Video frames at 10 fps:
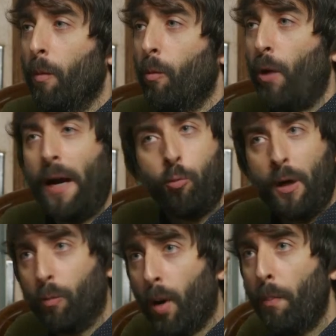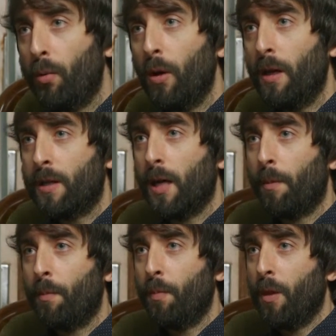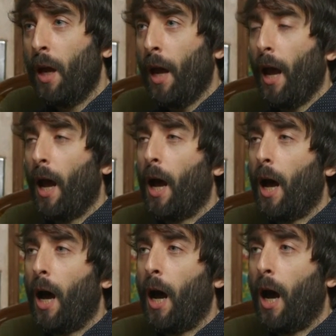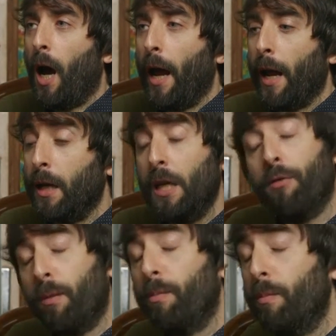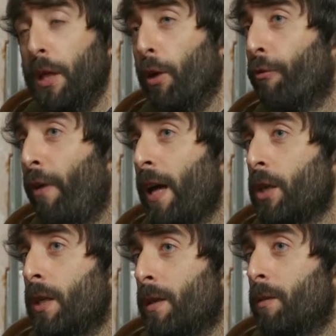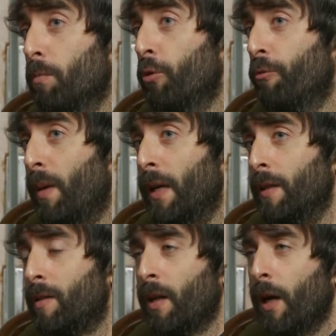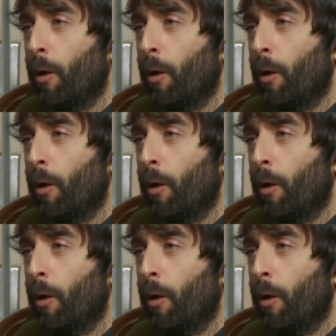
right-wing populism and even neo-fascist movements,